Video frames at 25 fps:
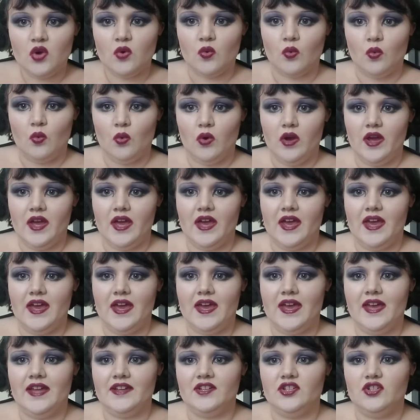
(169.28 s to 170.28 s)

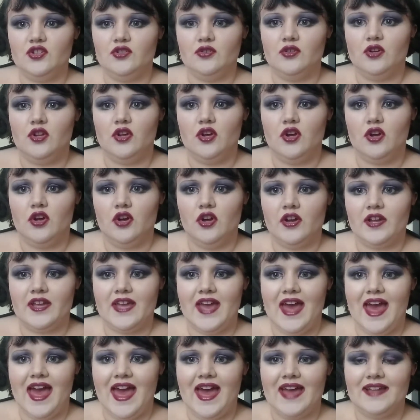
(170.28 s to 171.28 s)
When you
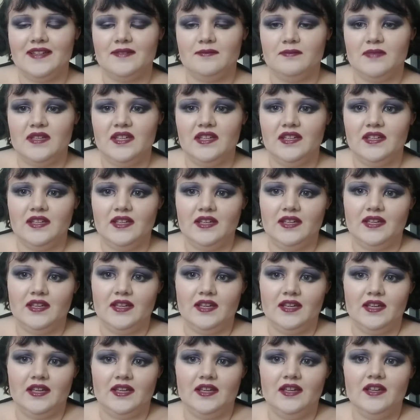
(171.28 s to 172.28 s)
look at
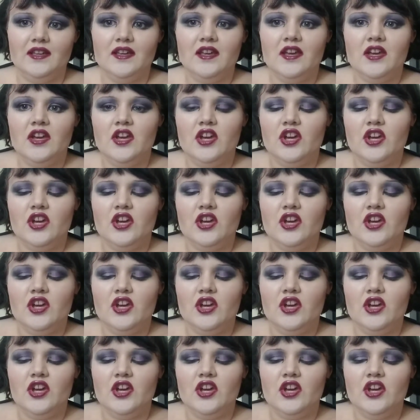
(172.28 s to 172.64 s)
me,